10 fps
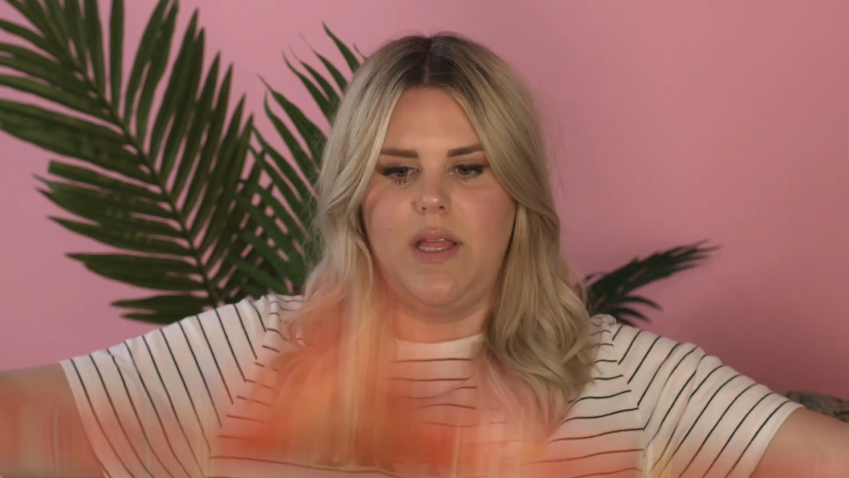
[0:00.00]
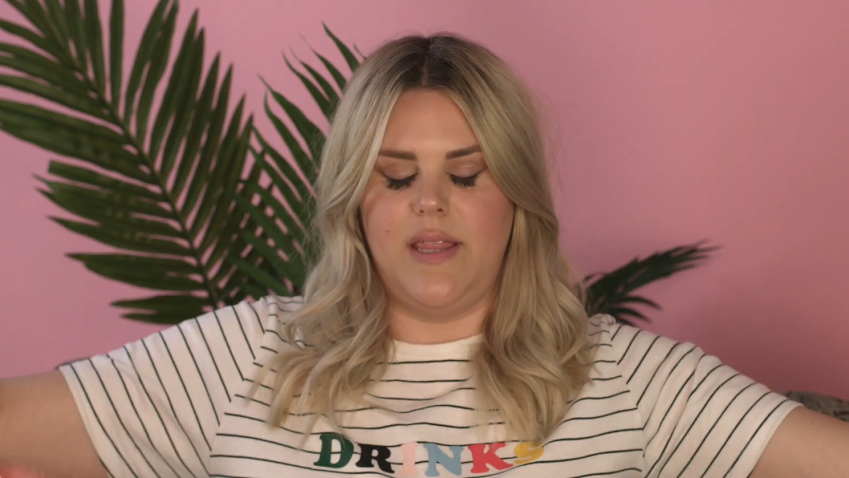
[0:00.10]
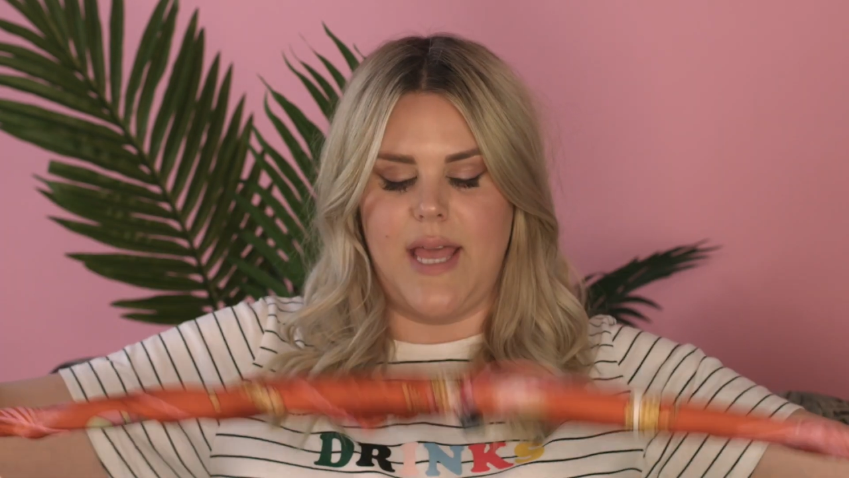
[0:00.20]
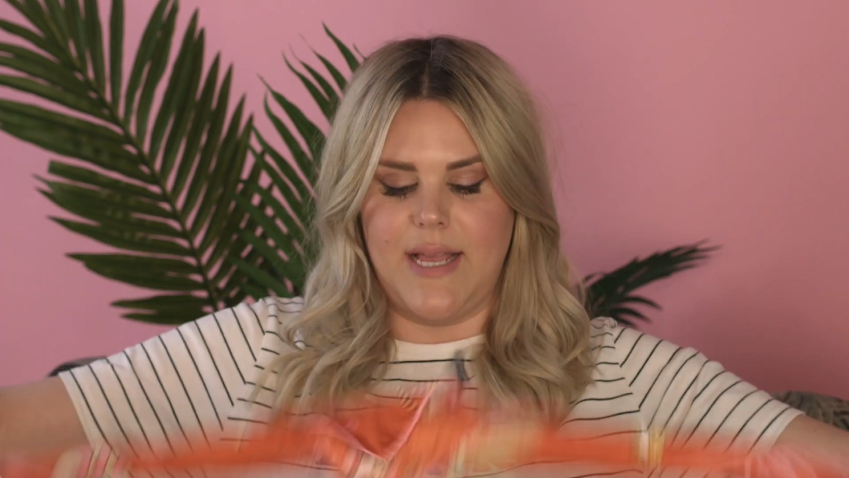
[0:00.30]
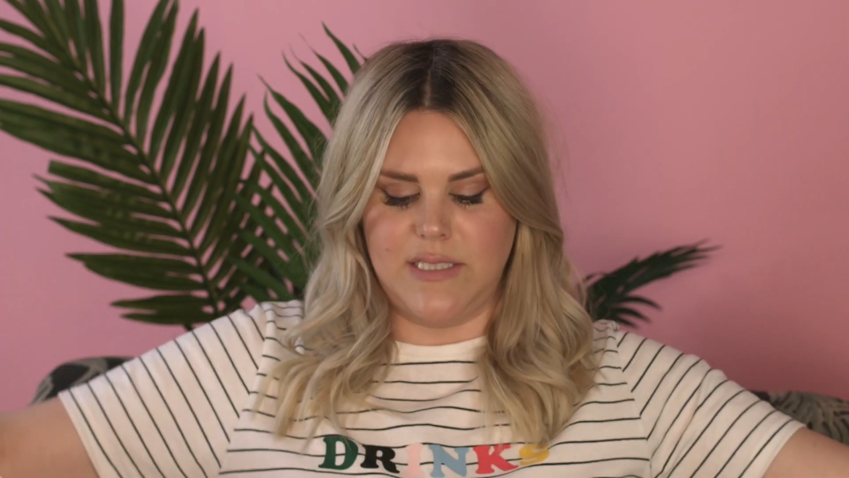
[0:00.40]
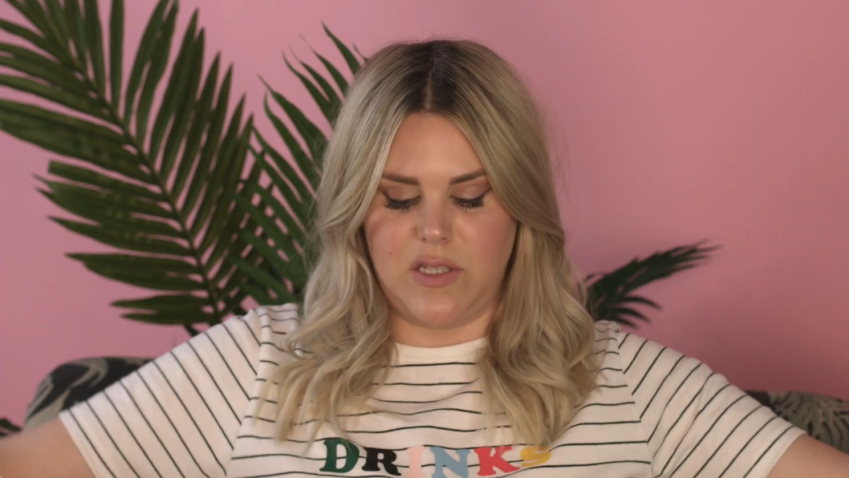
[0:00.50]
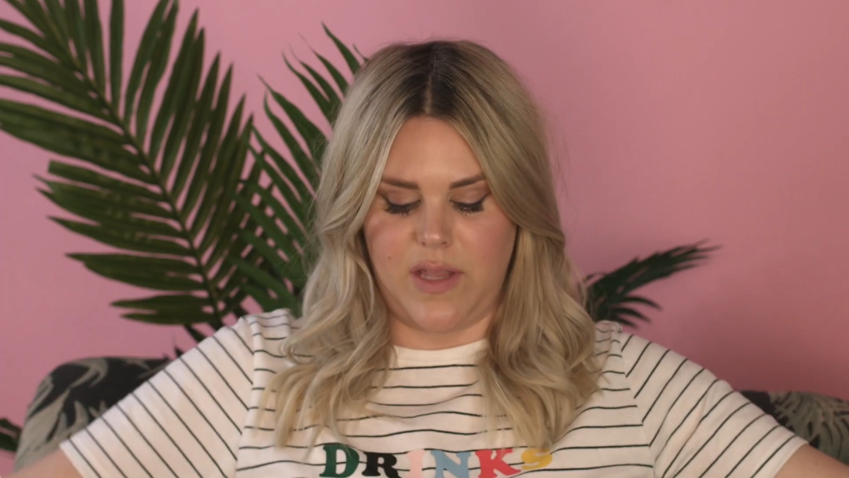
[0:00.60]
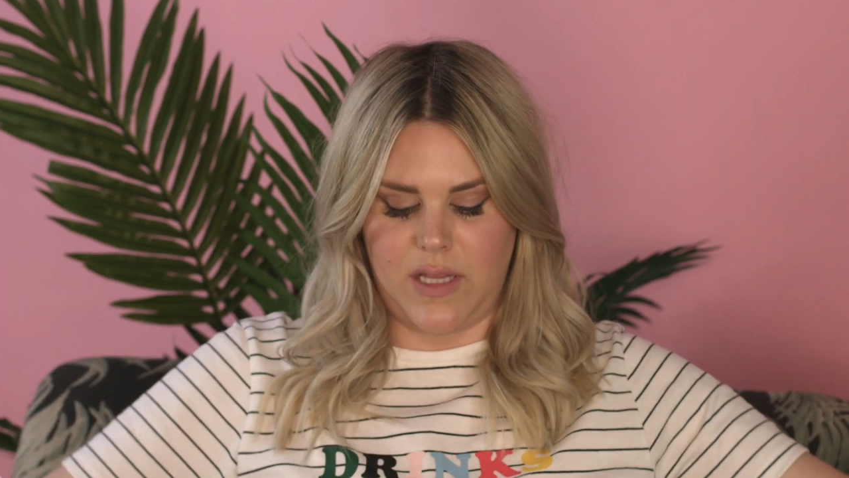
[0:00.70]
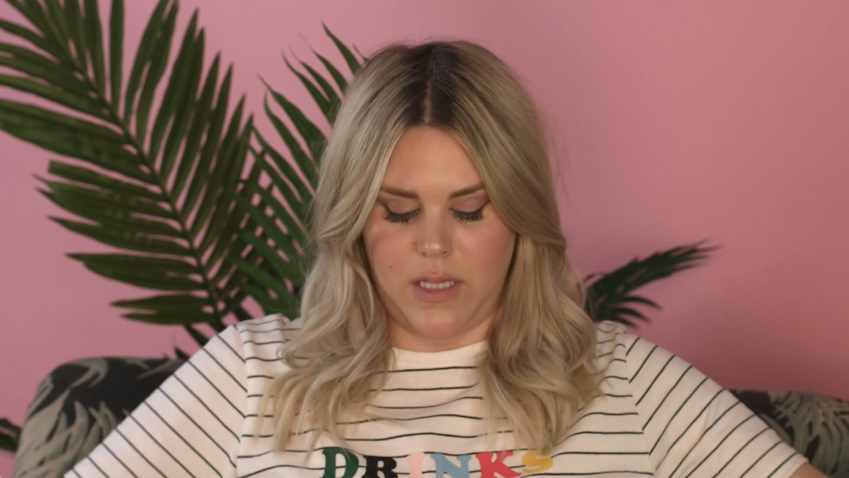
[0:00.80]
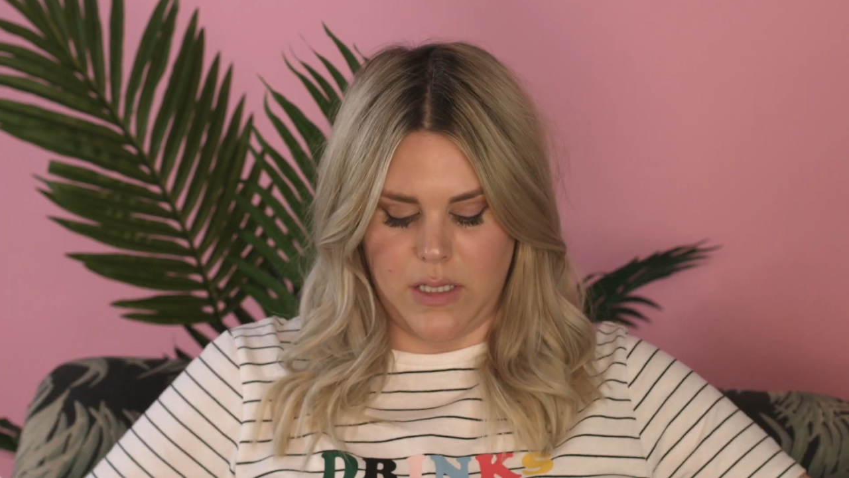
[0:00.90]
this so
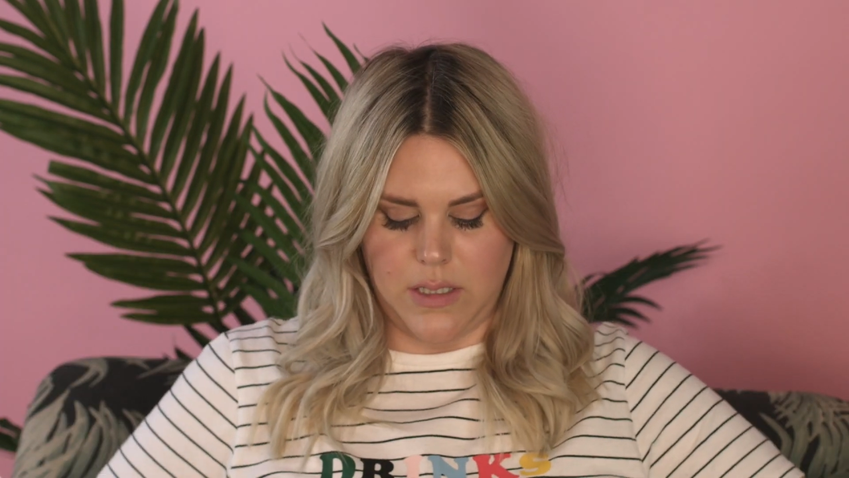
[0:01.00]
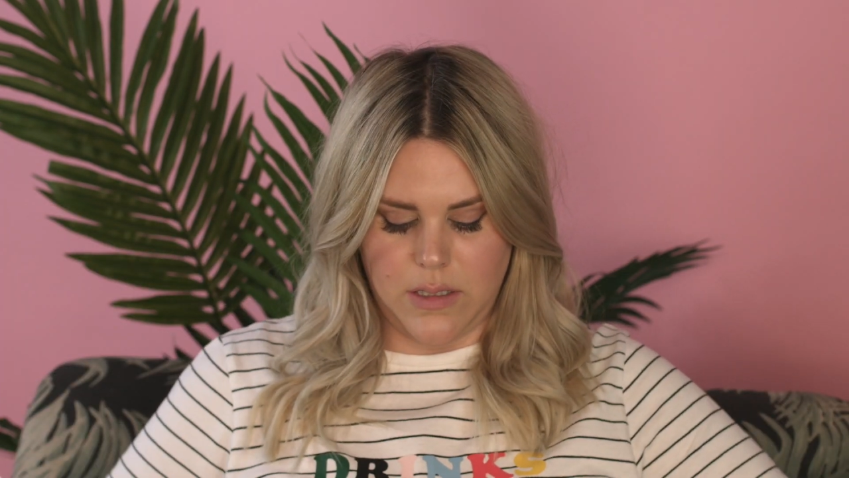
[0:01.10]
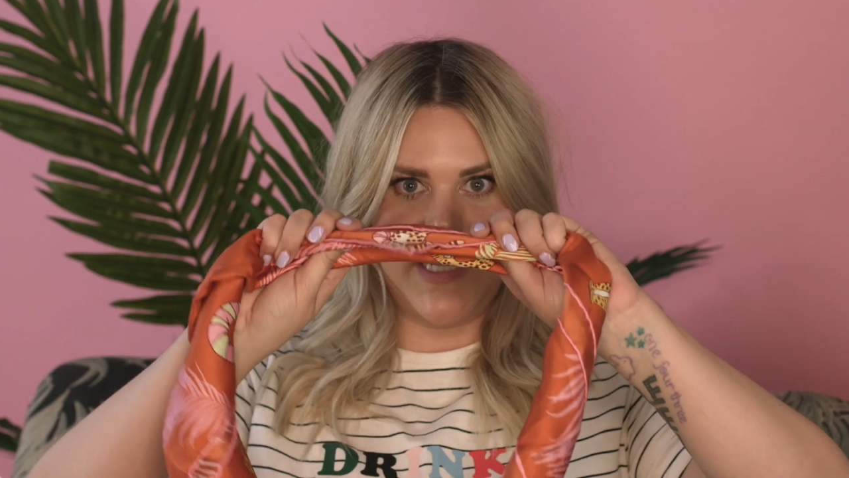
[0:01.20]
that the little